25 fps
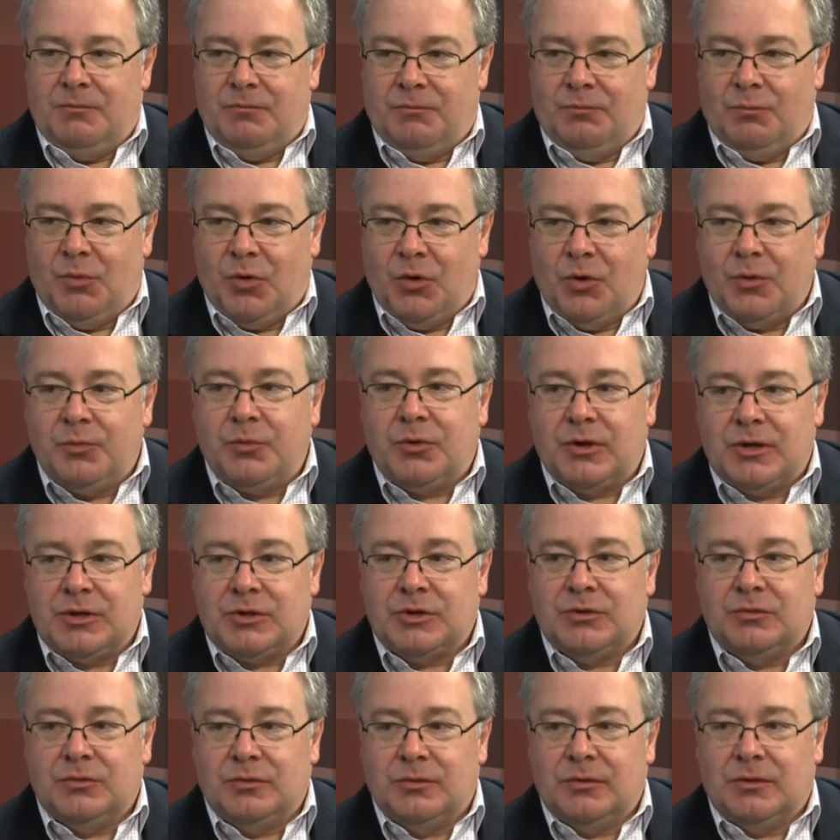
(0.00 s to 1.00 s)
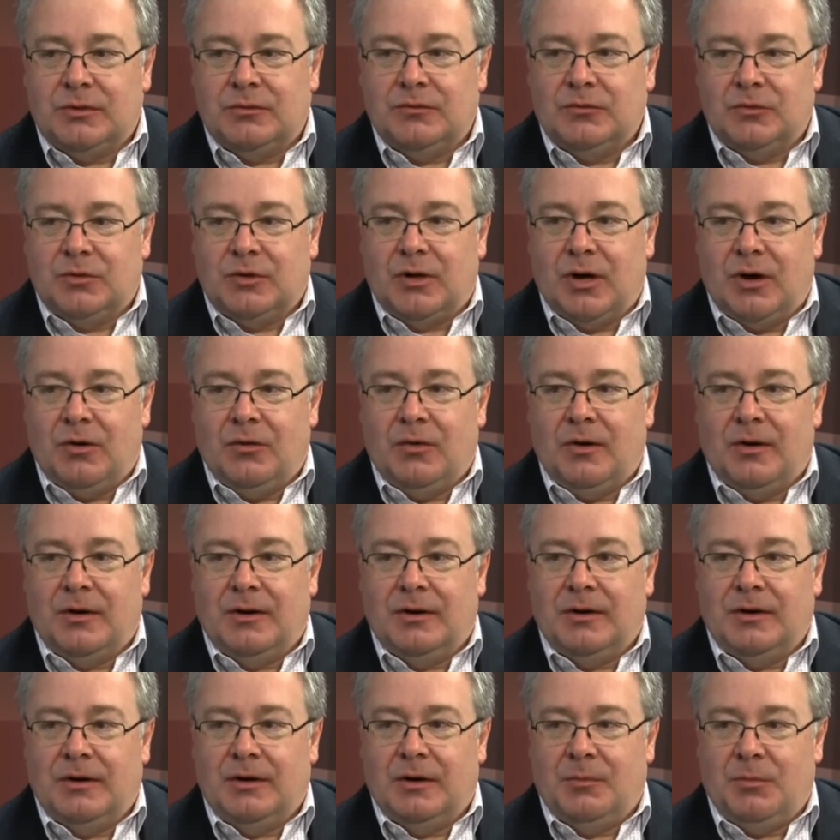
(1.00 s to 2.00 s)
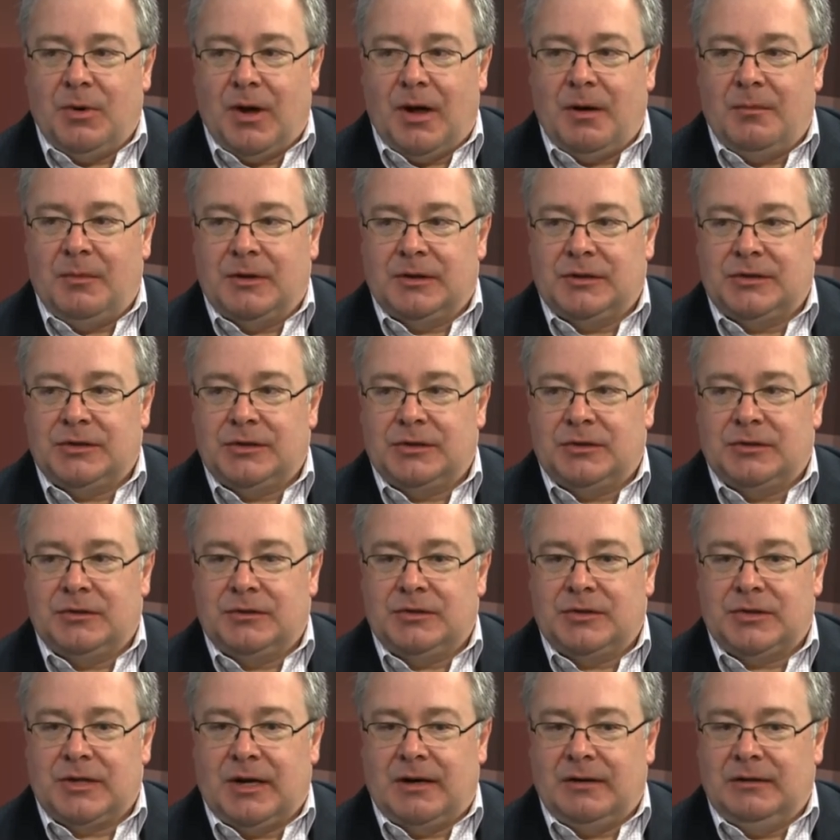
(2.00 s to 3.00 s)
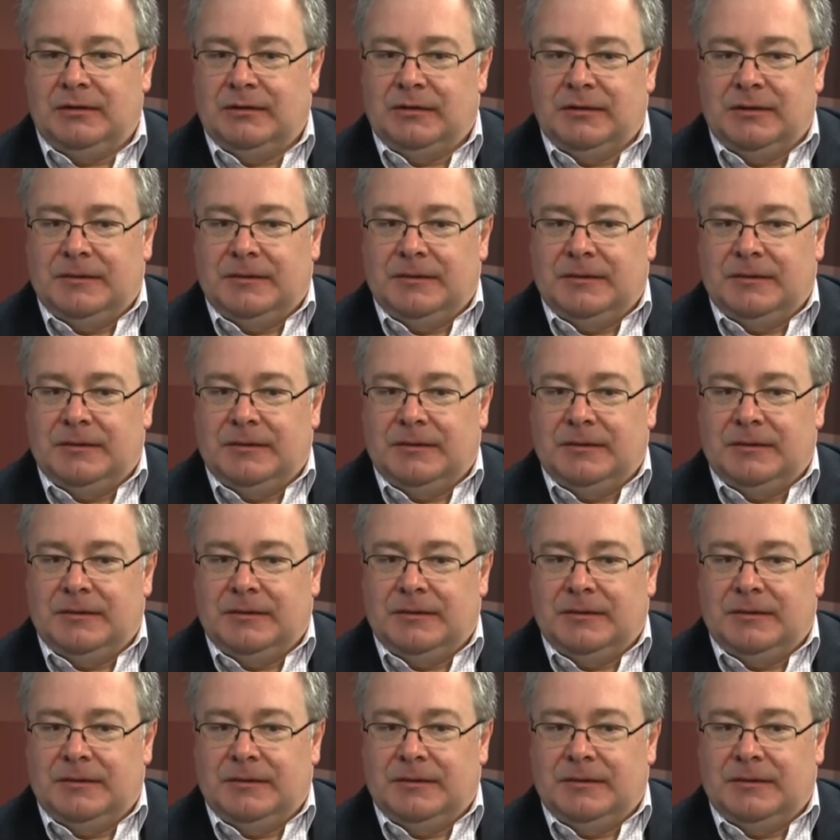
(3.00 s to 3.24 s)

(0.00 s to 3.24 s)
more pressure will go on Obama to say